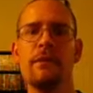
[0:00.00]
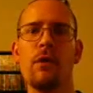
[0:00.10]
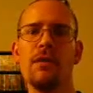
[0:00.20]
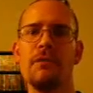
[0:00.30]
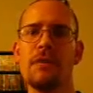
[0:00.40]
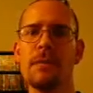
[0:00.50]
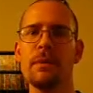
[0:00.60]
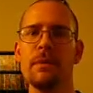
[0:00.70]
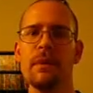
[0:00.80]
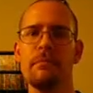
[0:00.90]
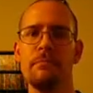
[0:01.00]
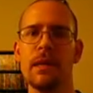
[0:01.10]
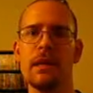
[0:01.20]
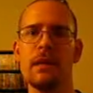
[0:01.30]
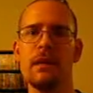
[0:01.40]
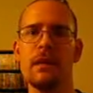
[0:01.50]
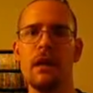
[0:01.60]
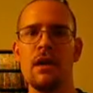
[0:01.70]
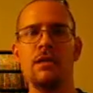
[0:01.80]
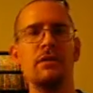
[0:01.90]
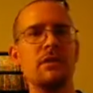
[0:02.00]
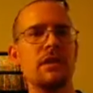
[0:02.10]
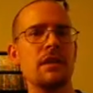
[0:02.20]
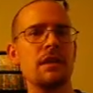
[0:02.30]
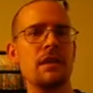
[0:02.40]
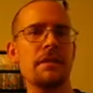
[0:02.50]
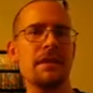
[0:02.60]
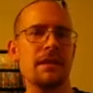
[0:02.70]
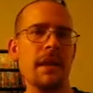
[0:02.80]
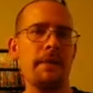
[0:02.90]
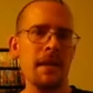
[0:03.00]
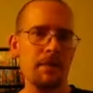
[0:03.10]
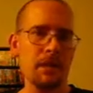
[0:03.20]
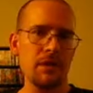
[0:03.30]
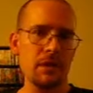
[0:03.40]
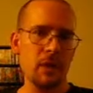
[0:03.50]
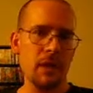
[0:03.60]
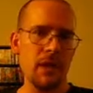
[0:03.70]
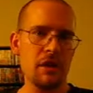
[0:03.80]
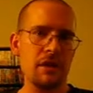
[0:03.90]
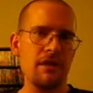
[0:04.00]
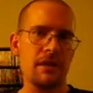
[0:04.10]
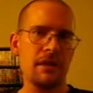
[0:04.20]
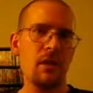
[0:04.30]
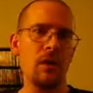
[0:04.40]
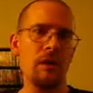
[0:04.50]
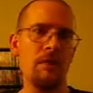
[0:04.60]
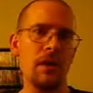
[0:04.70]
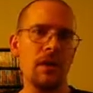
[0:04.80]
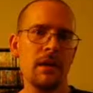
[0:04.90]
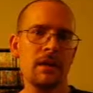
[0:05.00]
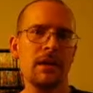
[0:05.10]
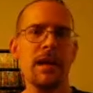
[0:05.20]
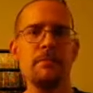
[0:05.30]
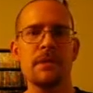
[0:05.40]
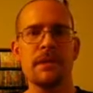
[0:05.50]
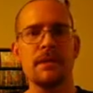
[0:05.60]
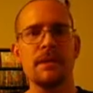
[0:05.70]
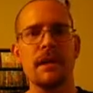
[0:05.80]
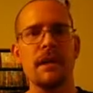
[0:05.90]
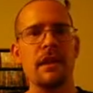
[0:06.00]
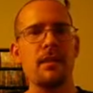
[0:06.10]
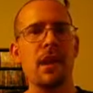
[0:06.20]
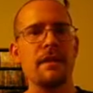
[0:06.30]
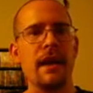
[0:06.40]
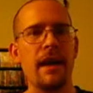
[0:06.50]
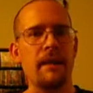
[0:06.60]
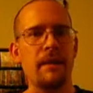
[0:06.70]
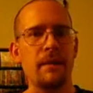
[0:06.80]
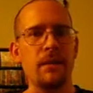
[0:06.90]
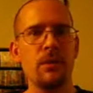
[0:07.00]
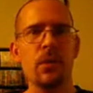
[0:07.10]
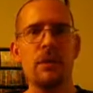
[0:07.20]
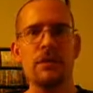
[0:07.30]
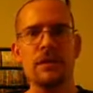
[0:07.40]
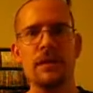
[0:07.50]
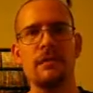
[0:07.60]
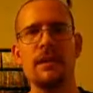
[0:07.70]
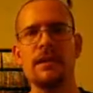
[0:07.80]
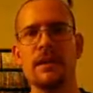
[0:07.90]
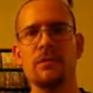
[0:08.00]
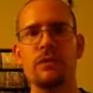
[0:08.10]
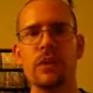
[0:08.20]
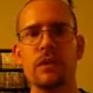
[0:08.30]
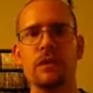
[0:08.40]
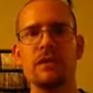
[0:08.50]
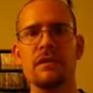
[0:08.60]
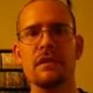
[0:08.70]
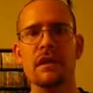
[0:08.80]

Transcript: forcing people to give money, using these chips to get people into locations to kill them. The government's decided they wanted an NWO. It was going to be 6 regions.